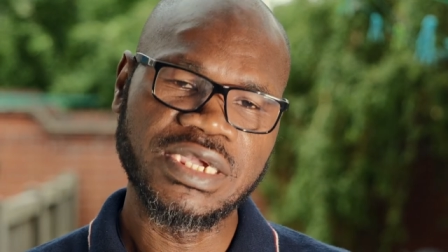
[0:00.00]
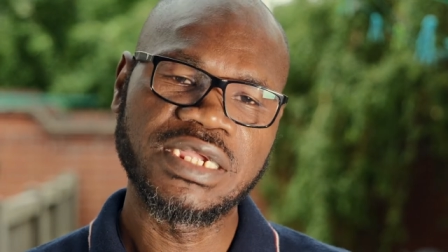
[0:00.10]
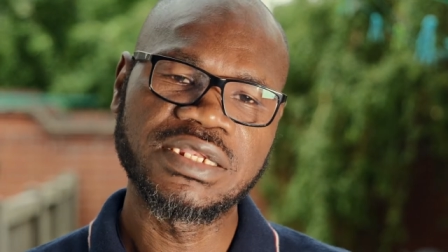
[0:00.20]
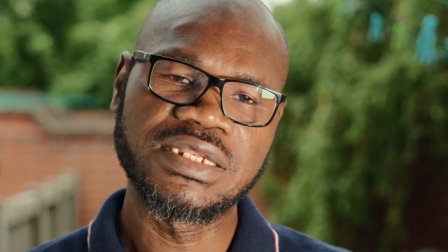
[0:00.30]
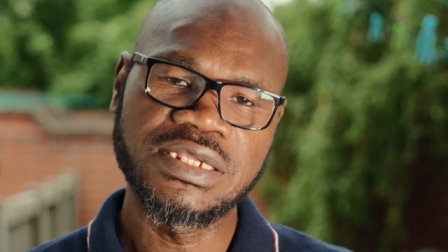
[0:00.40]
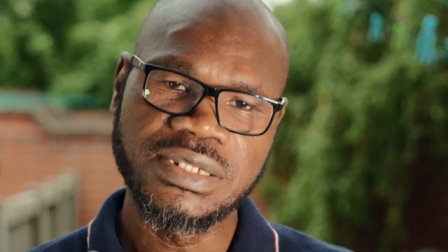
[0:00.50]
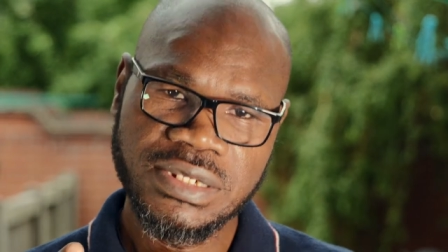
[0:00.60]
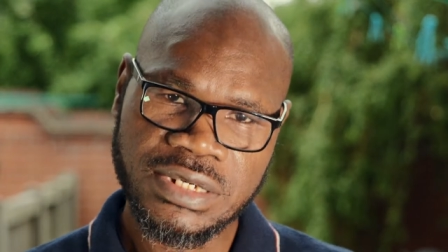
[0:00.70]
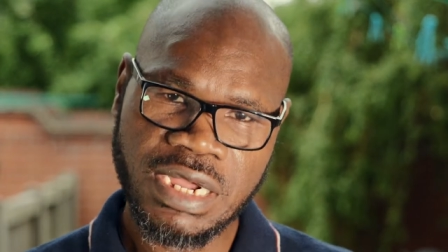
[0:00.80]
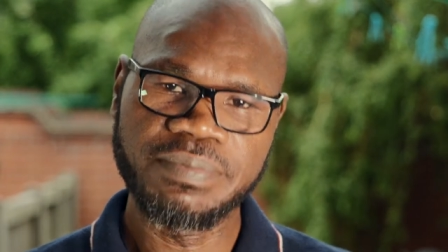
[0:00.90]
It
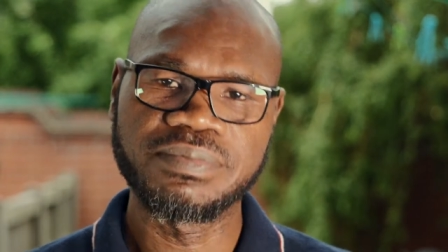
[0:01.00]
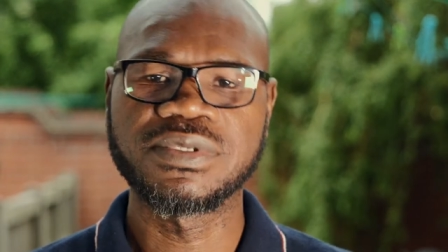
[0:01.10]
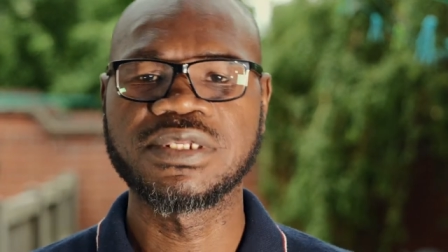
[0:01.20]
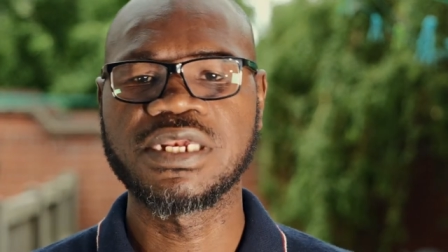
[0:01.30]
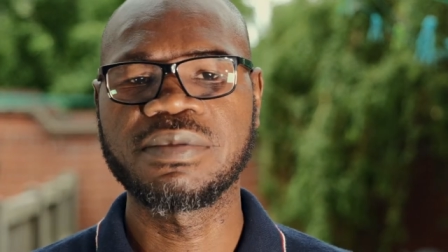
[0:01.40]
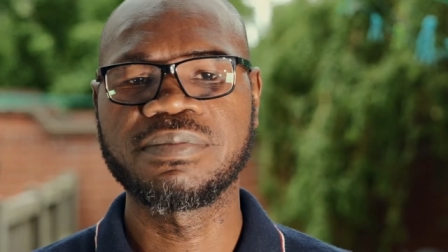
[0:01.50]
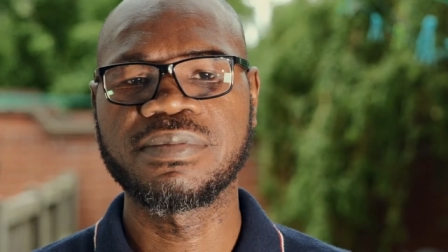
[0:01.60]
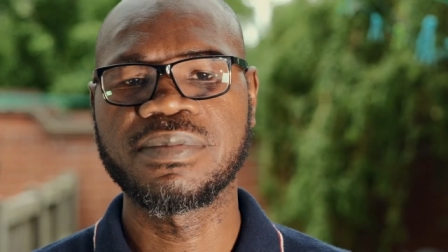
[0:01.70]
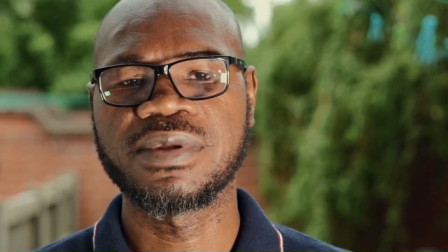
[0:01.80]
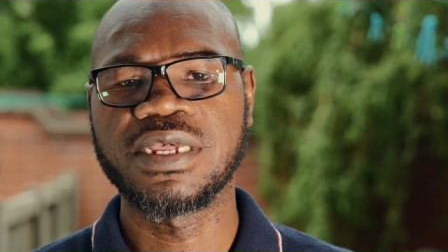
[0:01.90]
disrupts sleep,
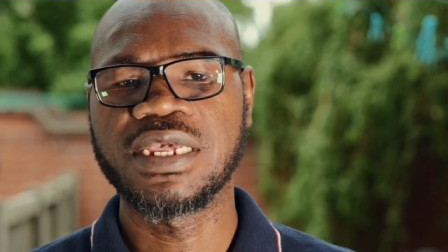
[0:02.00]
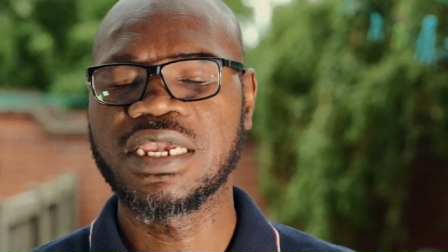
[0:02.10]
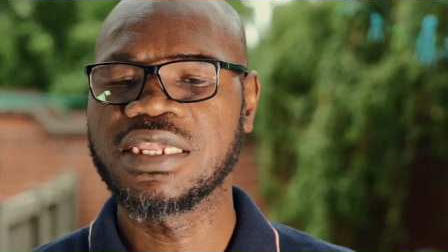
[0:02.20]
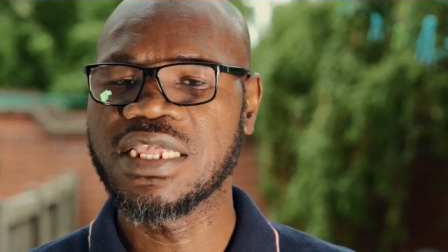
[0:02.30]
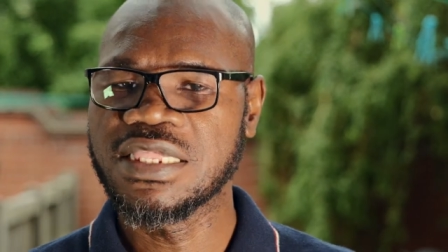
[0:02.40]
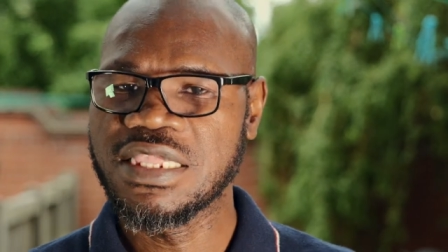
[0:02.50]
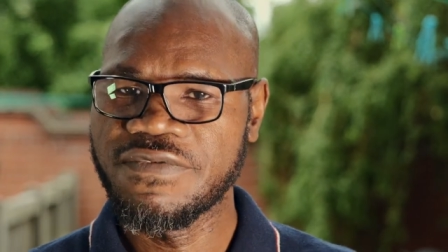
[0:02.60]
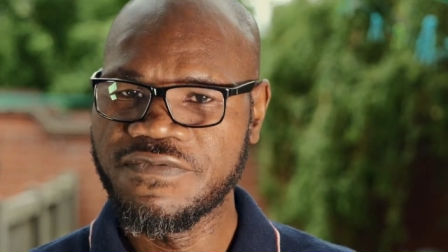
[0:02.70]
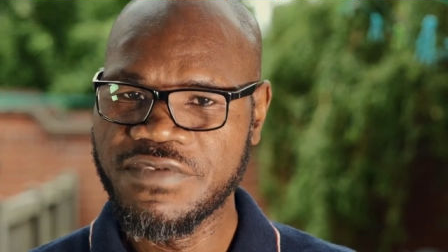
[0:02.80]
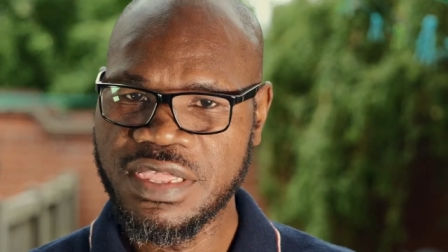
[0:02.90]
it
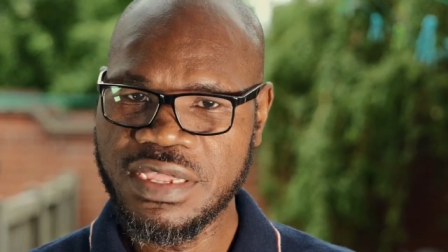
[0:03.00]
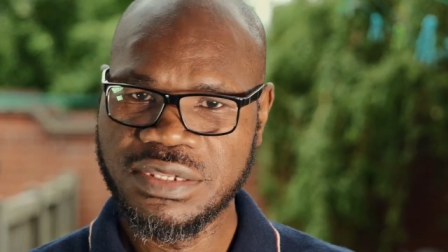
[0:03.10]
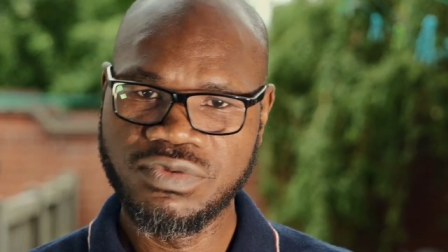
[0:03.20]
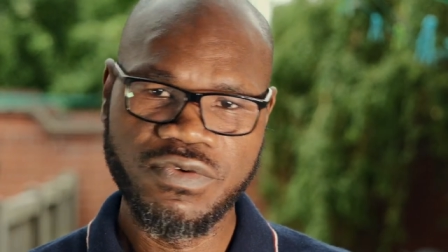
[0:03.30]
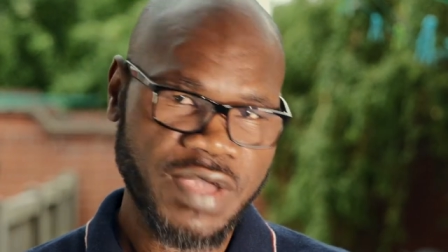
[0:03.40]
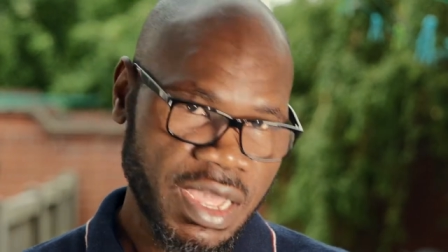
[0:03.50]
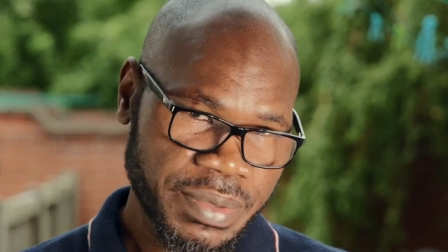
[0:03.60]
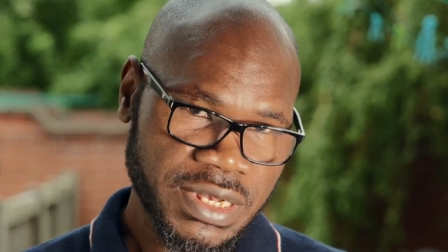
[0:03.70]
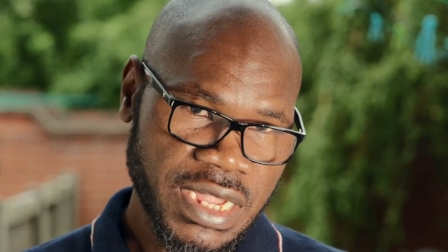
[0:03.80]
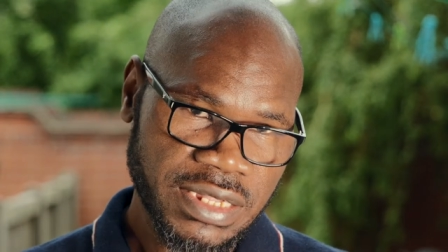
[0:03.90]
interferes with
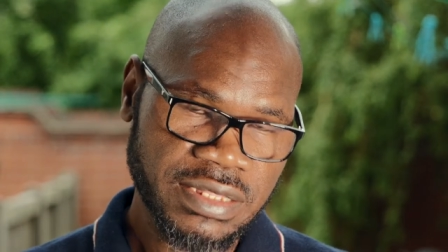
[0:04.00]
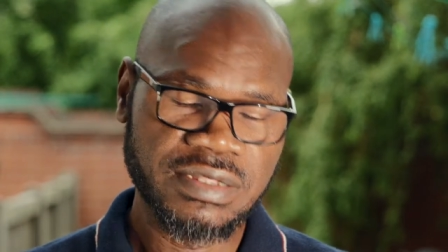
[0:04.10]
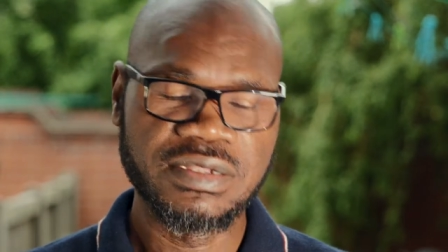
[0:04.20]
appetite,